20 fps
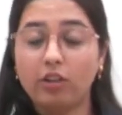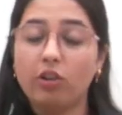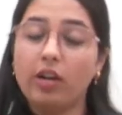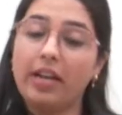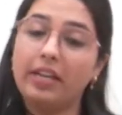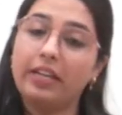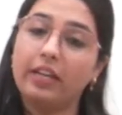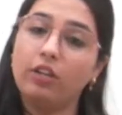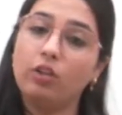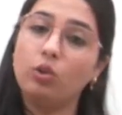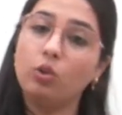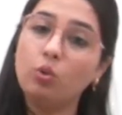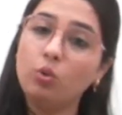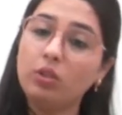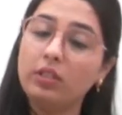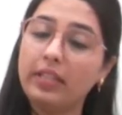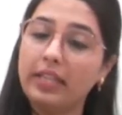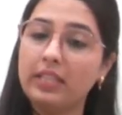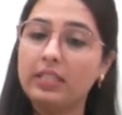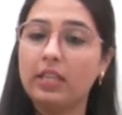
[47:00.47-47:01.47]
or I can
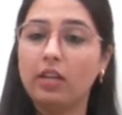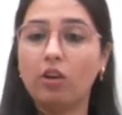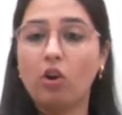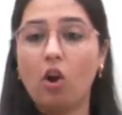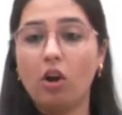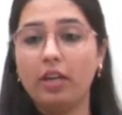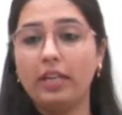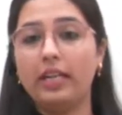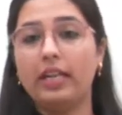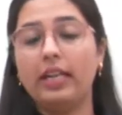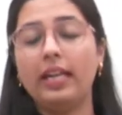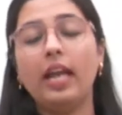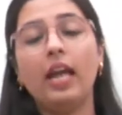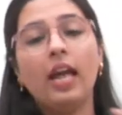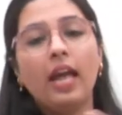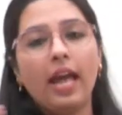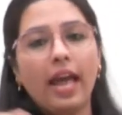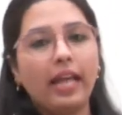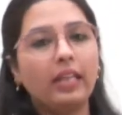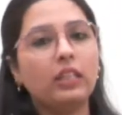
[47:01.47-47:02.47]
do things accordingly,
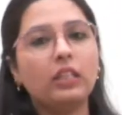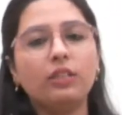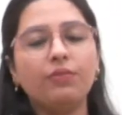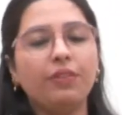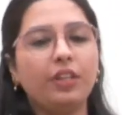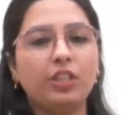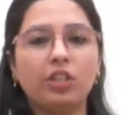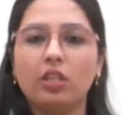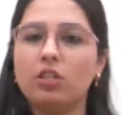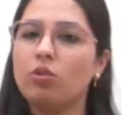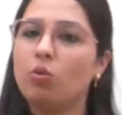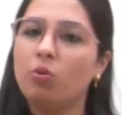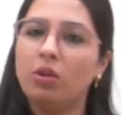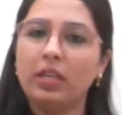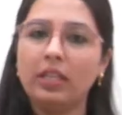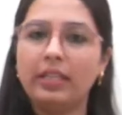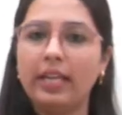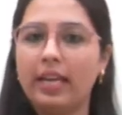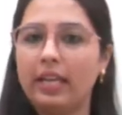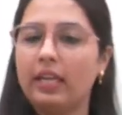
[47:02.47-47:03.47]
and this feature is
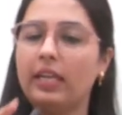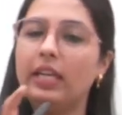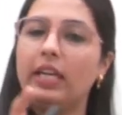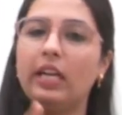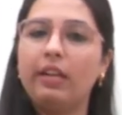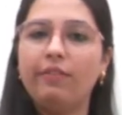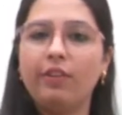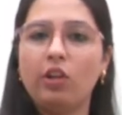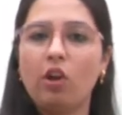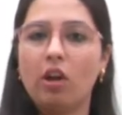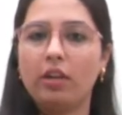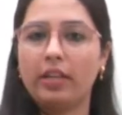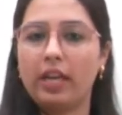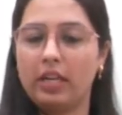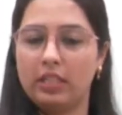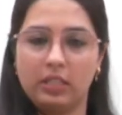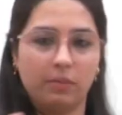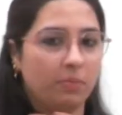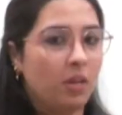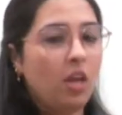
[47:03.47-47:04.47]
only there in living
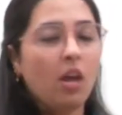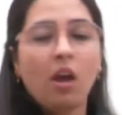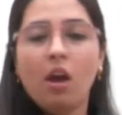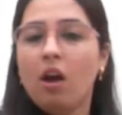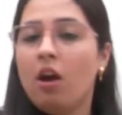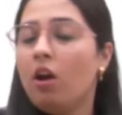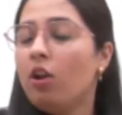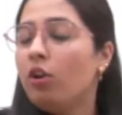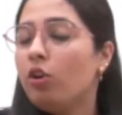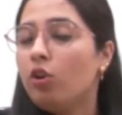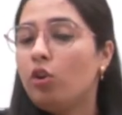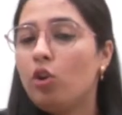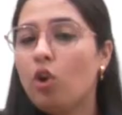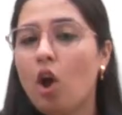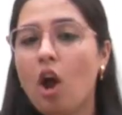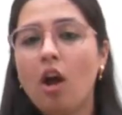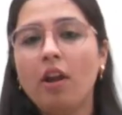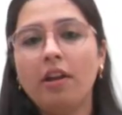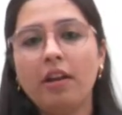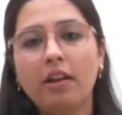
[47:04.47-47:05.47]
organisms.
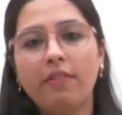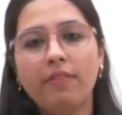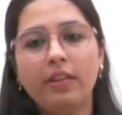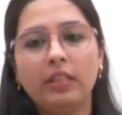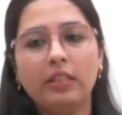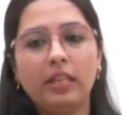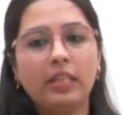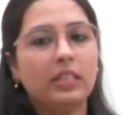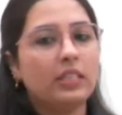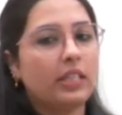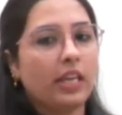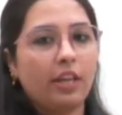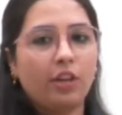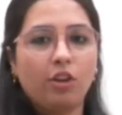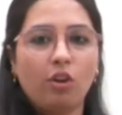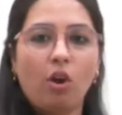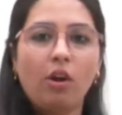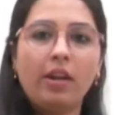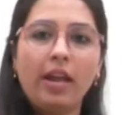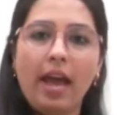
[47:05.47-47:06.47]
Non-living things
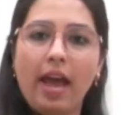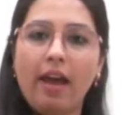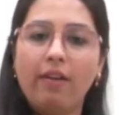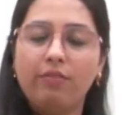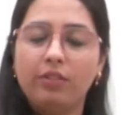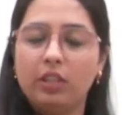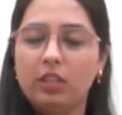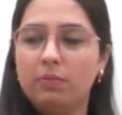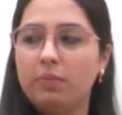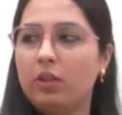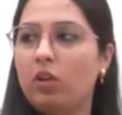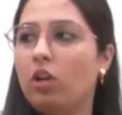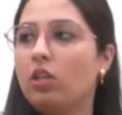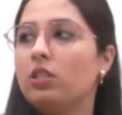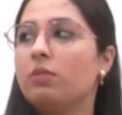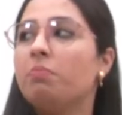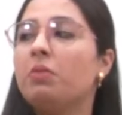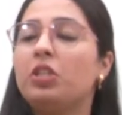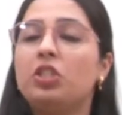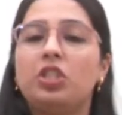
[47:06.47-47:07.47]
cannot have this,
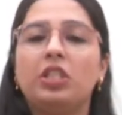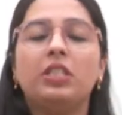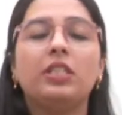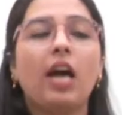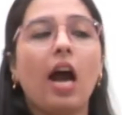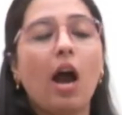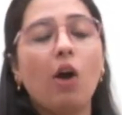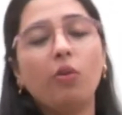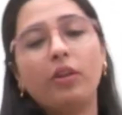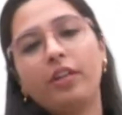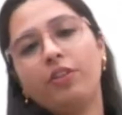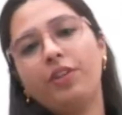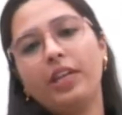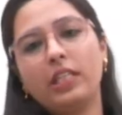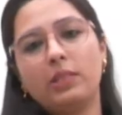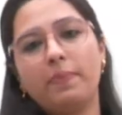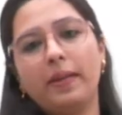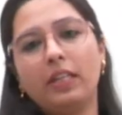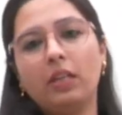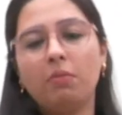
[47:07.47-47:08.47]
because machines, how can you
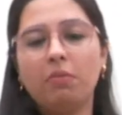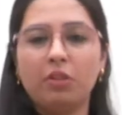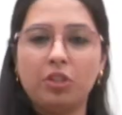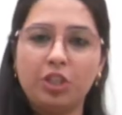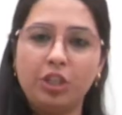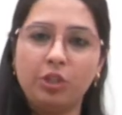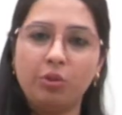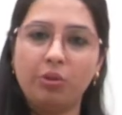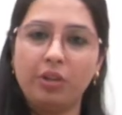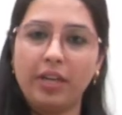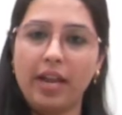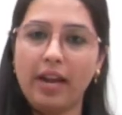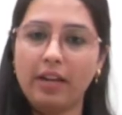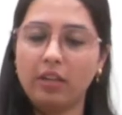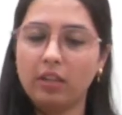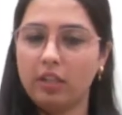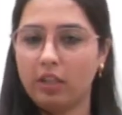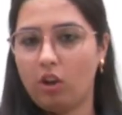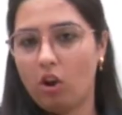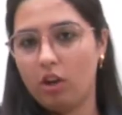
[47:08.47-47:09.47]
expect a machine to
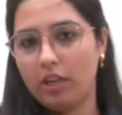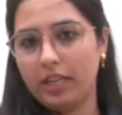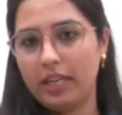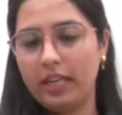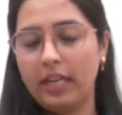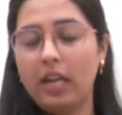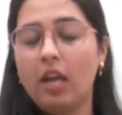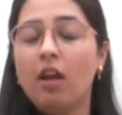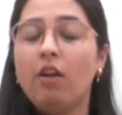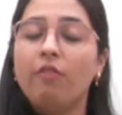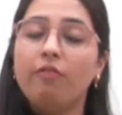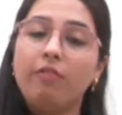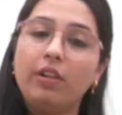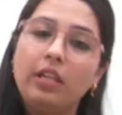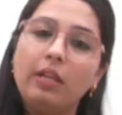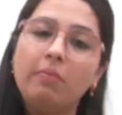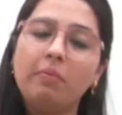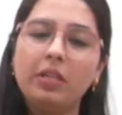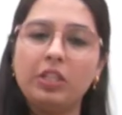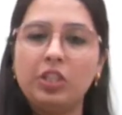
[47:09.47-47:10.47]
react accordingly?
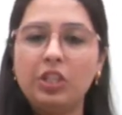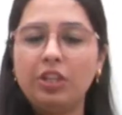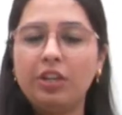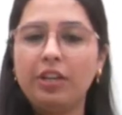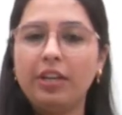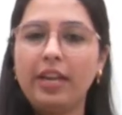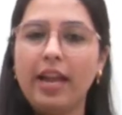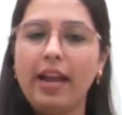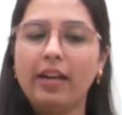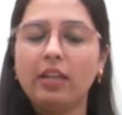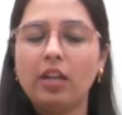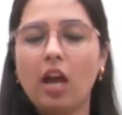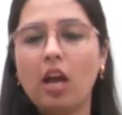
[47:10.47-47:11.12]
Will the machine react,